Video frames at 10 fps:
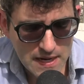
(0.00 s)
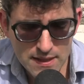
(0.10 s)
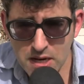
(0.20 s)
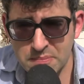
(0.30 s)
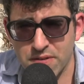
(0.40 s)

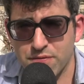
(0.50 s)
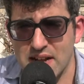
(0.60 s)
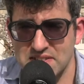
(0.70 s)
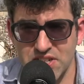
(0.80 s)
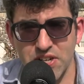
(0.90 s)
a lot of my
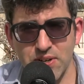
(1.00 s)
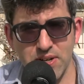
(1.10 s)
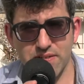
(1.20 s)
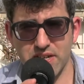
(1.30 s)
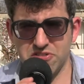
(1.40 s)
friends here who
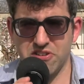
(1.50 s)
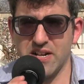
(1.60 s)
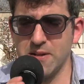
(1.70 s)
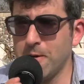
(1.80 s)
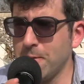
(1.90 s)
live in
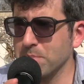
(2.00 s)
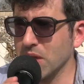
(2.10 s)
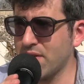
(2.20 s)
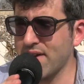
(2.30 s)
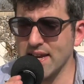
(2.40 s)
Israel,
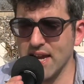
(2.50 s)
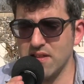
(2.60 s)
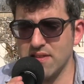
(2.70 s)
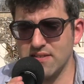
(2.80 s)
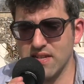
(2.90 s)
I've had kind
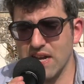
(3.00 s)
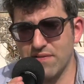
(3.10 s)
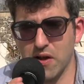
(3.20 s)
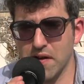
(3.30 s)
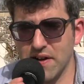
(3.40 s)
of these
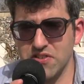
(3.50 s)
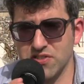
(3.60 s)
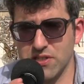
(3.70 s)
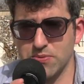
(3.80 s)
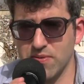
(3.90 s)
lifelong
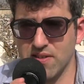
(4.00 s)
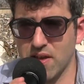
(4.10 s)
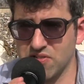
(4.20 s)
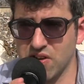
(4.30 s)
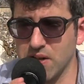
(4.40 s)
relationships with
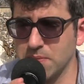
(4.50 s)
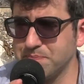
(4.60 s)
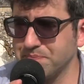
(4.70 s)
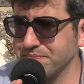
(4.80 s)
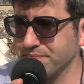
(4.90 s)
Israel.
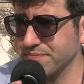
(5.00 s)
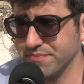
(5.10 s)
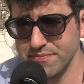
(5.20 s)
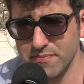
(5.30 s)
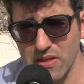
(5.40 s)

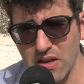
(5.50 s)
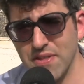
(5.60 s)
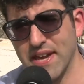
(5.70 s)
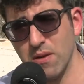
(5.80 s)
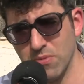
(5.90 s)

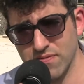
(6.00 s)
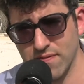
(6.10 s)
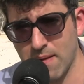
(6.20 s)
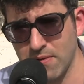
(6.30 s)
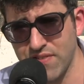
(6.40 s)
They came here for
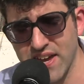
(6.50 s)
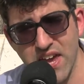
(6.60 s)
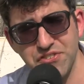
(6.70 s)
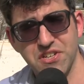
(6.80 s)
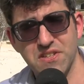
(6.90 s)
family
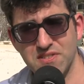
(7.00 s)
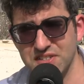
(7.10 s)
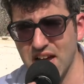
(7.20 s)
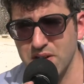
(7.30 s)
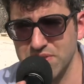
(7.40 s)
vacations,
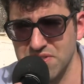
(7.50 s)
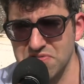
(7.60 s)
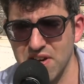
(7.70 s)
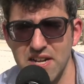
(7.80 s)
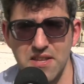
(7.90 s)
their dad was
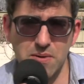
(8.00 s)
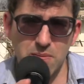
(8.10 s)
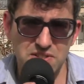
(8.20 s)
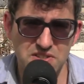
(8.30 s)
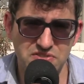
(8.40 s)
Israeli, their
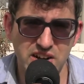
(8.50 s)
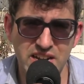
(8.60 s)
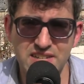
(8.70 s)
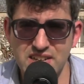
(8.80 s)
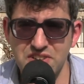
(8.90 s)
mom was
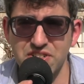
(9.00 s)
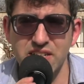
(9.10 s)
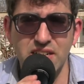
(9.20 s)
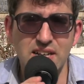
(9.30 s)
Israeli, etc.